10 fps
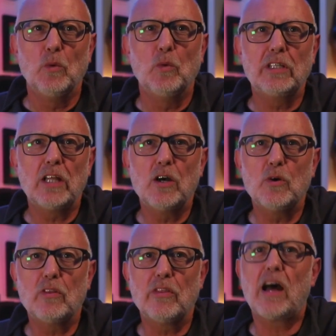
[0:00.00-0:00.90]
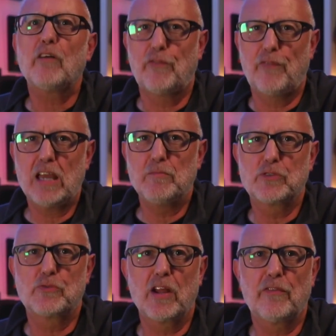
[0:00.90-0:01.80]
will know that
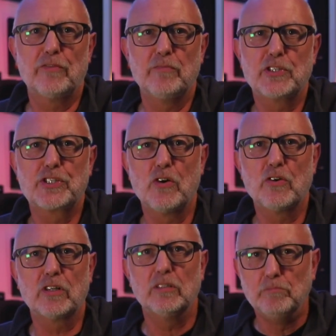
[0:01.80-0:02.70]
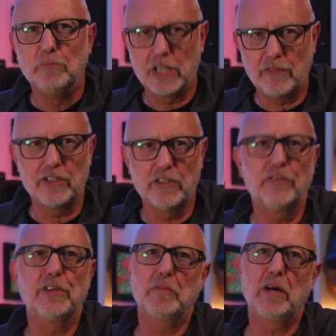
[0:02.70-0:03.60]
famous riff from the song Money for
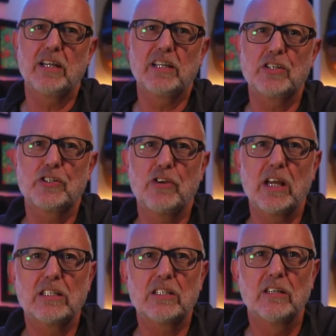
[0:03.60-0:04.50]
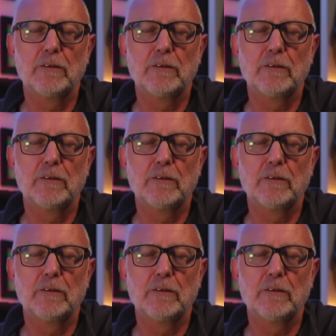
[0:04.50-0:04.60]
Nothing by Dire Straits.